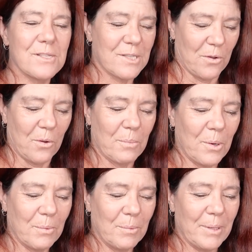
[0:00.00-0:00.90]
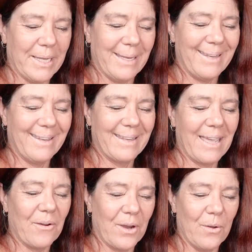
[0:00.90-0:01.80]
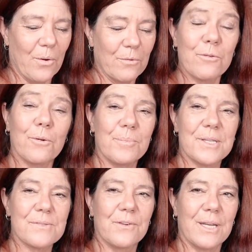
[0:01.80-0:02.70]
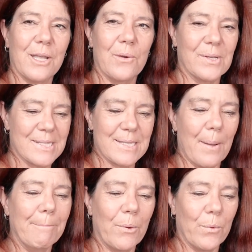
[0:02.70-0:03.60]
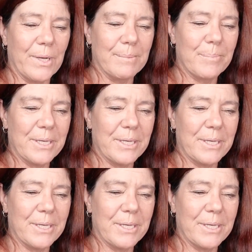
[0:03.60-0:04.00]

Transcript: so I'll probably carry on from this video at some point.